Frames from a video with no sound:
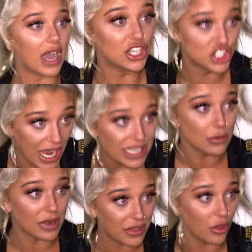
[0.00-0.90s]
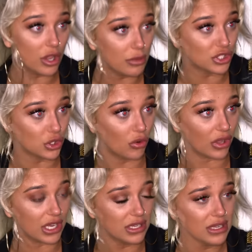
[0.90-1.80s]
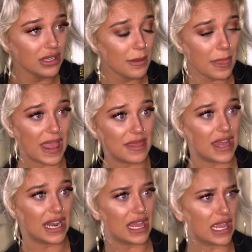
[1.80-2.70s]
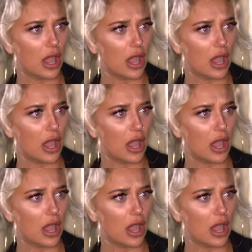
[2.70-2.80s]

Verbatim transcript: I genuinely thought he was joking, and then like